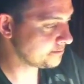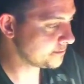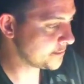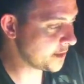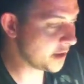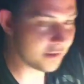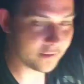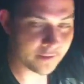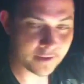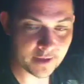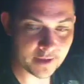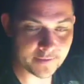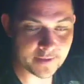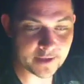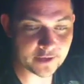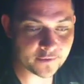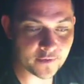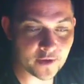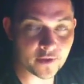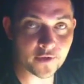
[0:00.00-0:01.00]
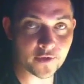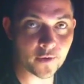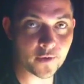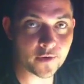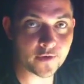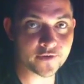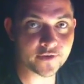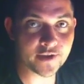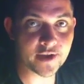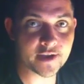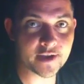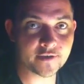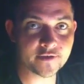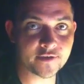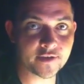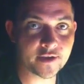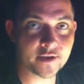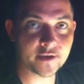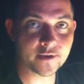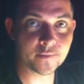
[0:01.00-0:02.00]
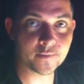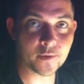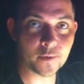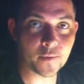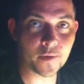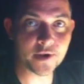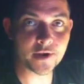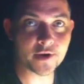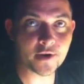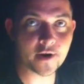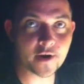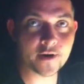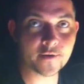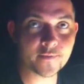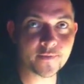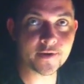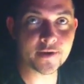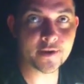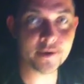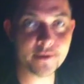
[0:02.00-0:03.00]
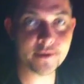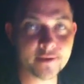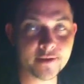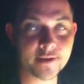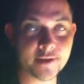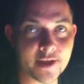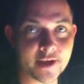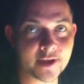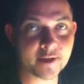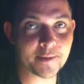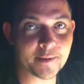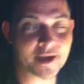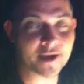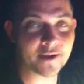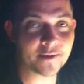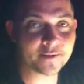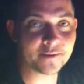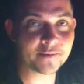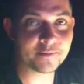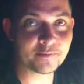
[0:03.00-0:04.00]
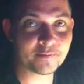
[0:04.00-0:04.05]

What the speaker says: No. Hey, thanks for all the orders, guys. We're working hard for getting them out.